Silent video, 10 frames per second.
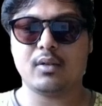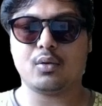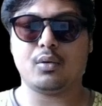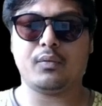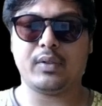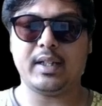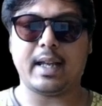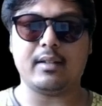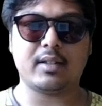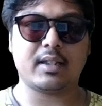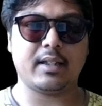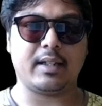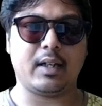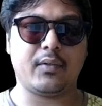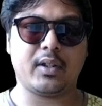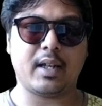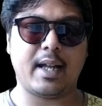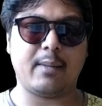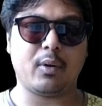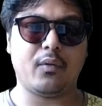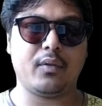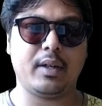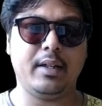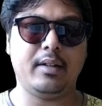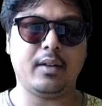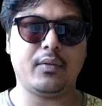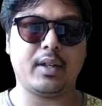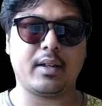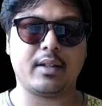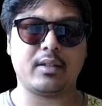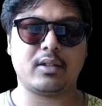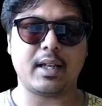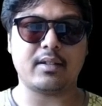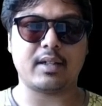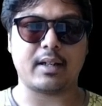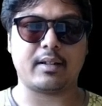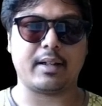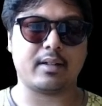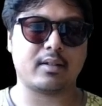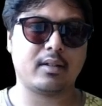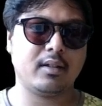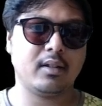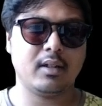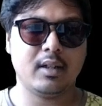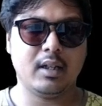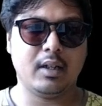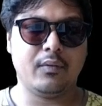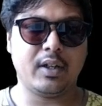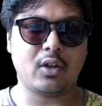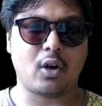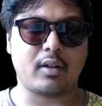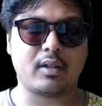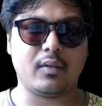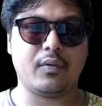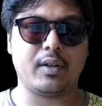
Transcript: So we can say that with the help of interference chess tactics, we got